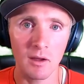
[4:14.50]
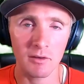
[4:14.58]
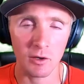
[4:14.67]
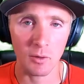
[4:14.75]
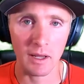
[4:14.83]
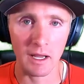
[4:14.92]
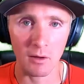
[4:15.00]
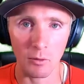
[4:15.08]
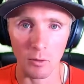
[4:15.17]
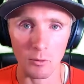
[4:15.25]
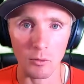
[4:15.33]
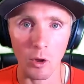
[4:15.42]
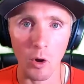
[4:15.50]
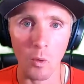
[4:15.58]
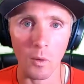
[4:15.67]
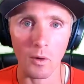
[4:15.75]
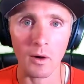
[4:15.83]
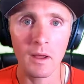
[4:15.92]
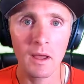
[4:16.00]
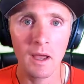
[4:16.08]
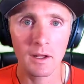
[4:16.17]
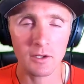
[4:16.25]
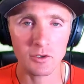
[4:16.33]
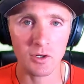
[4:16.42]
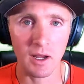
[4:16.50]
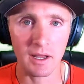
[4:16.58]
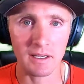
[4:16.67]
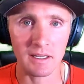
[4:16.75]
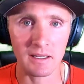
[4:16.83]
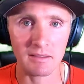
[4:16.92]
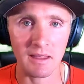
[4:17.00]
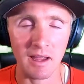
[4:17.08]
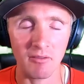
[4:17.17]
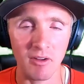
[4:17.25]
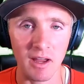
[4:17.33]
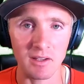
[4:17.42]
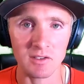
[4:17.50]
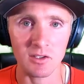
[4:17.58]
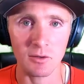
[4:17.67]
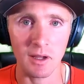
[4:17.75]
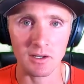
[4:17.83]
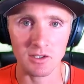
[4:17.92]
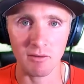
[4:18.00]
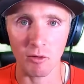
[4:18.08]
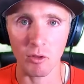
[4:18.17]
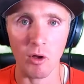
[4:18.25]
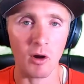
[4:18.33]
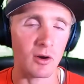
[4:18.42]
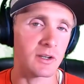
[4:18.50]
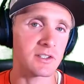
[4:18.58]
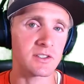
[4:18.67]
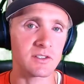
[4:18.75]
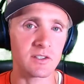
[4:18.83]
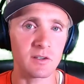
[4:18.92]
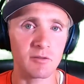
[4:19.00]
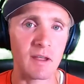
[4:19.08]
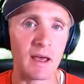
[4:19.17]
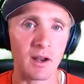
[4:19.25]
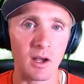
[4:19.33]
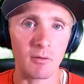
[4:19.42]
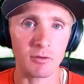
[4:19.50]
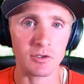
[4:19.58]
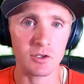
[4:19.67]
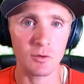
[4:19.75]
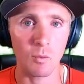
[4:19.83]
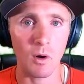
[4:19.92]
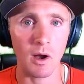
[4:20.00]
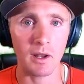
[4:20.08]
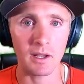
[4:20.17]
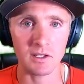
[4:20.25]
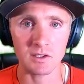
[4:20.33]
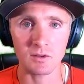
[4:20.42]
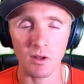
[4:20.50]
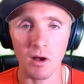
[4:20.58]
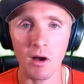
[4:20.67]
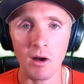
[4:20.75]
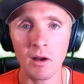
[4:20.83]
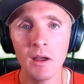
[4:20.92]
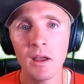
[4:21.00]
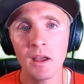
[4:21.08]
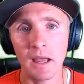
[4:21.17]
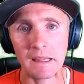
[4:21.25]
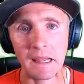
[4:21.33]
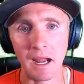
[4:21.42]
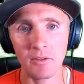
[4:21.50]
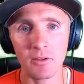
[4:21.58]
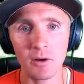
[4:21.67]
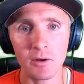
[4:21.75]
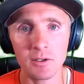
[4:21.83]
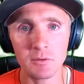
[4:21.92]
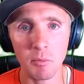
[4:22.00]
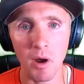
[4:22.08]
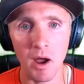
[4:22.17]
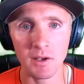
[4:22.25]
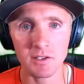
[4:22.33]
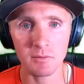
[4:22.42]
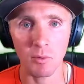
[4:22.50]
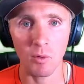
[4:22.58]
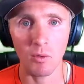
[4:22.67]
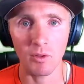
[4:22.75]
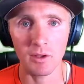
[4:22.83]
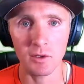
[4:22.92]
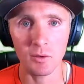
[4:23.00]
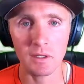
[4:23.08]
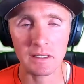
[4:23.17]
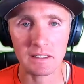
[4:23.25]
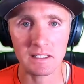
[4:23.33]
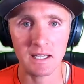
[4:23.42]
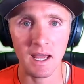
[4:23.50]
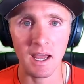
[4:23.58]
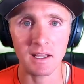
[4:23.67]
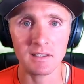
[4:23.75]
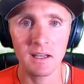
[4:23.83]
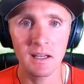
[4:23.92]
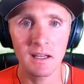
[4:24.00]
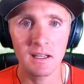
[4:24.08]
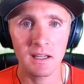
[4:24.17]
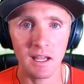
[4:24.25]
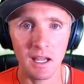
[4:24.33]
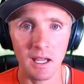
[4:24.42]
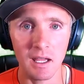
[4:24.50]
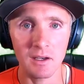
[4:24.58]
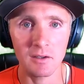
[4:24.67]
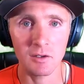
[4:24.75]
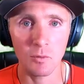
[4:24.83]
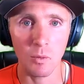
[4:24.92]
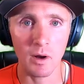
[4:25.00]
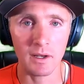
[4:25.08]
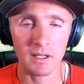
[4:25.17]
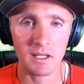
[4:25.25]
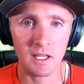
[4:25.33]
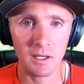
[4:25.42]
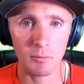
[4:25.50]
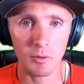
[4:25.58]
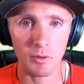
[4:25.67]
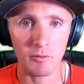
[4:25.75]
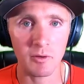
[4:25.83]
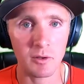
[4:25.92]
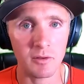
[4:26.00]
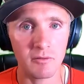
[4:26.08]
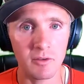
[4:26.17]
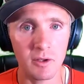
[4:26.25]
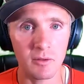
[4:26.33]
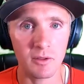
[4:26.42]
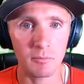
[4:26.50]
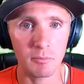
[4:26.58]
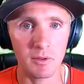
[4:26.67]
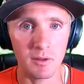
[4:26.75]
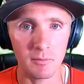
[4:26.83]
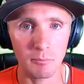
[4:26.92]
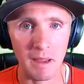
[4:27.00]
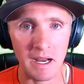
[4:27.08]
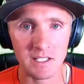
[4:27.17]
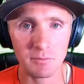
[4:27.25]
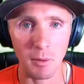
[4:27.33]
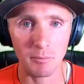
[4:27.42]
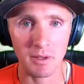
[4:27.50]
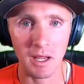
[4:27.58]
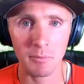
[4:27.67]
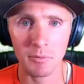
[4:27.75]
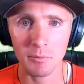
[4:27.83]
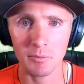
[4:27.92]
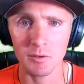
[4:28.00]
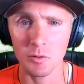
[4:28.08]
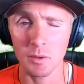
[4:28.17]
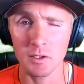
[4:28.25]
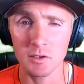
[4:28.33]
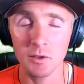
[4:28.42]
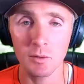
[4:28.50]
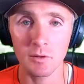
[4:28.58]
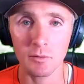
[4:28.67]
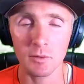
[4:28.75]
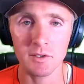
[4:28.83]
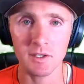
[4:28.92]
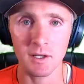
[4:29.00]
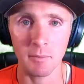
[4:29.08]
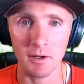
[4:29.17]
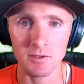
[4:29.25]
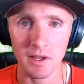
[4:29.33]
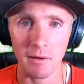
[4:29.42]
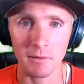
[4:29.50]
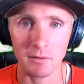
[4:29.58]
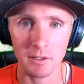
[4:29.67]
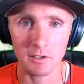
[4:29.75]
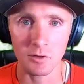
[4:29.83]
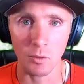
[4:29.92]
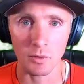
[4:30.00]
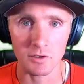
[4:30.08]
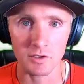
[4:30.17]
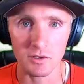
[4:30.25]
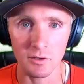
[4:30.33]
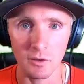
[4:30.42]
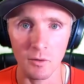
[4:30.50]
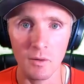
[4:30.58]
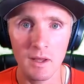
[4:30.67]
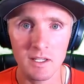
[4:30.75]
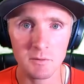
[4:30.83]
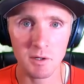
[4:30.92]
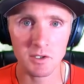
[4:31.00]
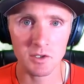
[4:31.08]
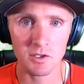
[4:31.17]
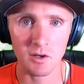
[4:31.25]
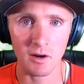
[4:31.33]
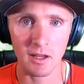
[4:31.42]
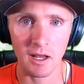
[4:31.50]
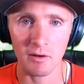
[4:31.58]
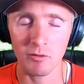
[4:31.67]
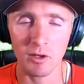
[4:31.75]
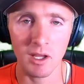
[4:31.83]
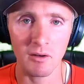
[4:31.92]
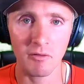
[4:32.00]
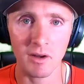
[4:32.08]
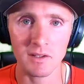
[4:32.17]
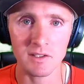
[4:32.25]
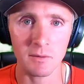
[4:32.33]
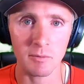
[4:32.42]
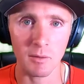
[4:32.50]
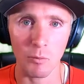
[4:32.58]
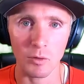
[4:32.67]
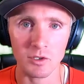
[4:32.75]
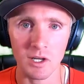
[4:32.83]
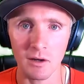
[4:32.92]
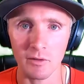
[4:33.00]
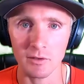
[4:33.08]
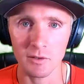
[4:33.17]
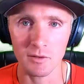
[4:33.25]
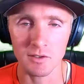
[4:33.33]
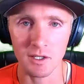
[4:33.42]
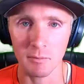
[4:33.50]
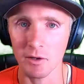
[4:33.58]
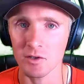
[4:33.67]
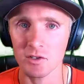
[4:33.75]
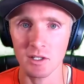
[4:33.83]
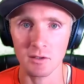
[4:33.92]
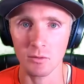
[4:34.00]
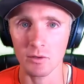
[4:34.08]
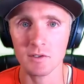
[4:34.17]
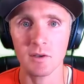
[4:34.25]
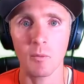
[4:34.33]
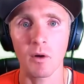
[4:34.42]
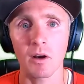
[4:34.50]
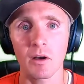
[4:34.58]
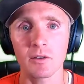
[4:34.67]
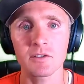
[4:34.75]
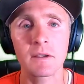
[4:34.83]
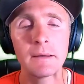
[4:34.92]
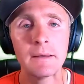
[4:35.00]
degree angle or lower to try and get that vein. So you actually have a longer distance that you've got to cover. So you want as long a catheter as possible that you can get. And you want to keep your field of view, the maximum depth between 2 and 3 centimeters. I would lean towards 2, especially starting out. If you can't find something more shallow than 2 centimeters, you need to look somewhere else.